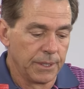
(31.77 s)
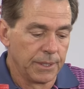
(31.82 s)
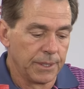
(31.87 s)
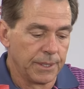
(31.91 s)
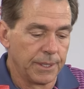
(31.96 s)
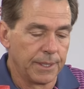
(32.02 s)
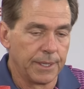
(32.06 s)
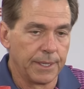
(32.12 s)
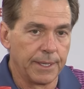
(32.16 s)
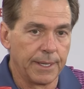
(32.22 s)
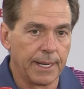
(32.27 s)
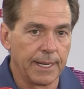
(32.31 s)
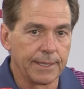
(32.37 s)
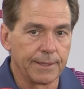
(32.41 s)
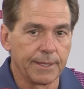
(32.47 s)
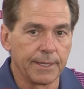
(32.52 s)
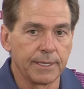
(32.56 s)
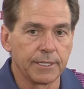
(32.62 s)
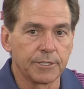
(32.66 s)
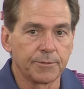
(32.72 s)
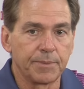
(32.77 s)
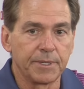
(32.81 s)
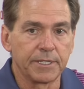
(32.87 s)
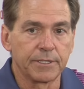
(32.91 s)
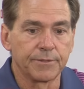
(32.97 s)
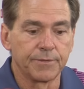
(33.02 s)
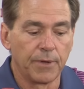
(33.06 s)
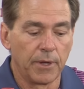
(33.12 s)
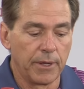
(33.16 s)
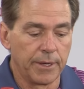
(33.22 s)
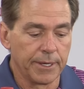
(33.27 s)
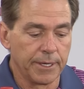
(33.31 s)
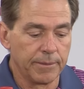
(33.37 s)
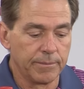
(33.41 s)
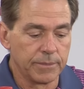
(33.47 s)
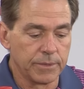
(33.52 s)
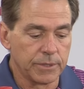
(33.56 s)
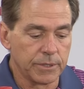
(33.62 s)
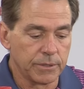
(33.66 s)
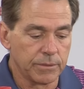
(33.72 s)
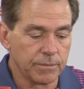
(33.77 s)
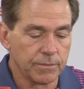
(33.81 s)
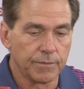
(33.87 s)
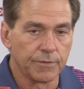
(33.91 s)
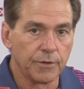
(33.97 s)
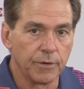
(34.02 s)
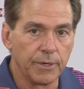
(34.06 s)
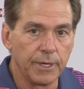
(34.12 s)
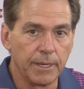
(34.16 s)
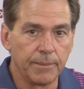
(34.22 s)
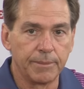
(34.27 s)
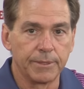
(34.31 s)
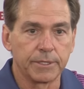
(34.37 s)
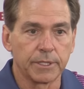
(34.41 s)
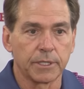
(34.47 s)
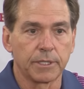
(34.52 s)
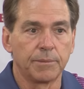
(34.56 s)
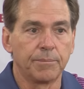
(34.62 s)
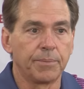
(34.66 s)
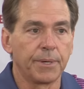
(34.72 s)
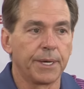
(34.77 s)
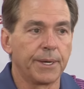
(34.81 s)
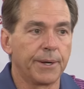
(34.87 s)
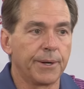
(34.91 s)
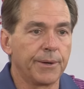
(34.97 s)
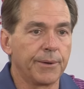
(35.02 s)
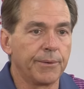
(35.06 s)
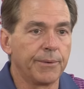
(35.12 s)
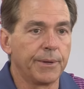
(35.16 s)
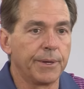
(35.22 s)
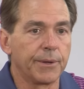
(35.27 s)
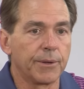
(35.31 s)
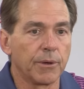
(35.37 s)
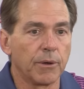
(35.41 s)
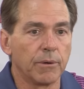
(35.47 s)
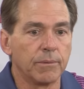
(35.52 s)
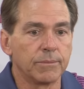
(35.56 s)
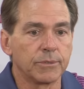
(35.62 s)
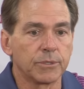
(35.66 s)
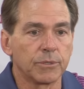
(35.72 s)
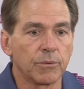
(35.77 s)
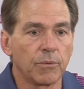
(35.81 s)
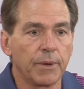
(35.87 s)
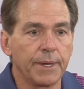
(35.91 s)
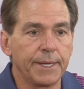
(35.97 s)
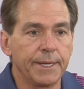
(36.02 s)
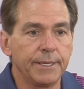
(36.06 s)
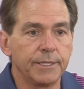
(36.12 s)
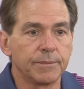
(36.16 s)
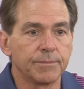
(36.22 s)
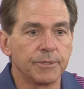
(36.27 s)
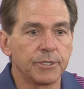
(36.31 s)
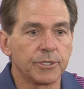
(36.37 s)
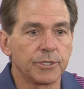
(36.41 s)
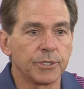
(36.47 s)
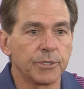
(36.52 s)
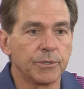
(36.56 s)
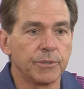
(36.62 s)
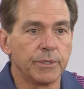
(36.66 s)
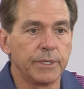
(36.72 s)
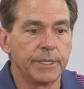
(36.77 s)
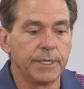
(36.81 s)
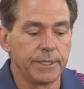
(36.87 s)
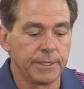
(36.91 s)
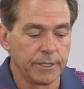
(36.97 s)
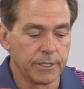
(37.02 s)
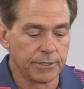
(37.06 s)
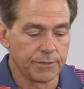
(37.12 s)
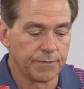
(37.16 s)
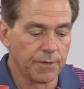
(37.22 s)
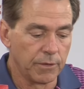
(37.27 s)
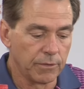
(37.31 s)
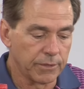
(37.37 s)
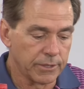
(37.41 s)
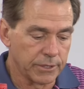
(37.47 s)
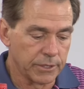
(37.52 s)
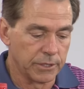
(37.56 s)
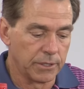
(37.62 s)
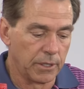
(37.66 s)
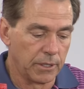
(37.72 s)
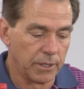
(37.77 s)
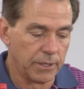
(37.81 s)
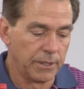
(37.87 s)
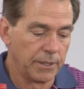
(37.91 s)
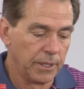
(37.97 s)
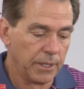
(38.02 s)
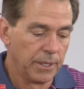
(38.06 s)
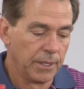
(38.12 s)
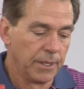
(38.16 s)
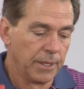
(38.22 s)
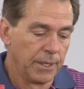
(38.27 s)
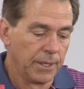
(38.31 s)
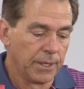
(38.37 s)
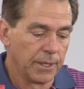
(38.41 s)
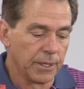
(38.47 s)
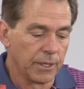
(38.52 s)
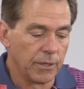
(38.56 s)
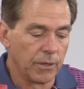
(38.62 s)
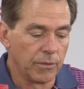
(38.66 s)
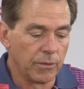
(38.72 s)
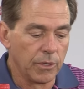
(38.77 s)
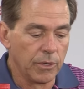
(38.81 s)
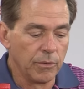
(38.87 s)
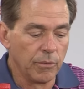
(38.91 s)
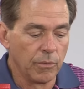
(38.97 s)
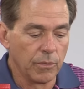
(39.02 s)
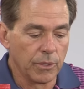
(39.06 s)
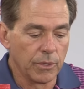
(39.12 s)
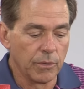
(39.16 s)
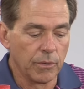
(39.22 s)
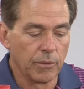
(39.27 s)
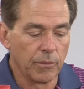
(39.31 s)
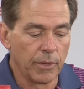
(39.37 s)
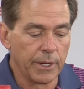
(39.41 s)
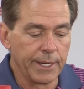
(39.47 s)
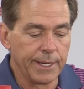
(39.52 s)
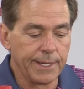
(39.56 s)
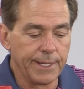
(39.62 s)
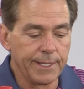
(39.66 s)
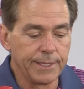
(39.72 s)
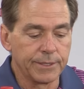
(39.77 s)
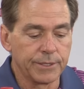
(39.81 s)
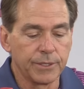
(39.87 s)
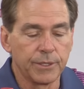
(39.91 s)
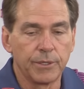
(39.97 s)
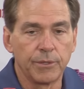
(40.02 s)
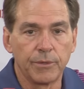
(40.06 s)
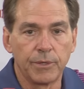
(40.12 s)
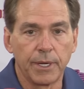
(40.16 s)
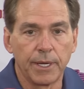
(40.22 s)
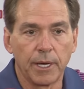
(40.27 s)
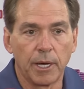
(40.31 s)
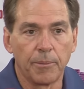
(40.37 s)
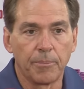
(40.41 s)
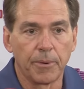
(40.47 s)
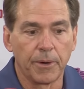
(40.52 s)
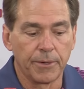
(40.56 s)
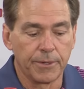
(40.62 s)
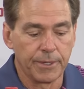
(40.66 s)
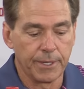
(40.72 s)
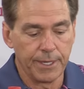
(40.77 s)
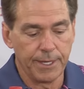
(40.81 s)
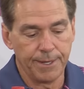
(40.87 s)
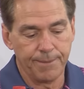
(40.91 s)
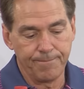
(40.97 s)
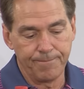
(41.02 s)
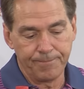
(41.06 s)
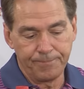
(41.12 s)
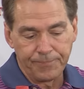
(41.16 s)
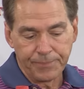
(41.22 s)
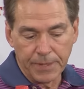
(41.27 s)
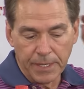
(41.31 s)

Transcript: I think speaks volumes for him as a competitor in terms of the way he's maturing and just focusing on, you know, doing what he needs to do to help our team.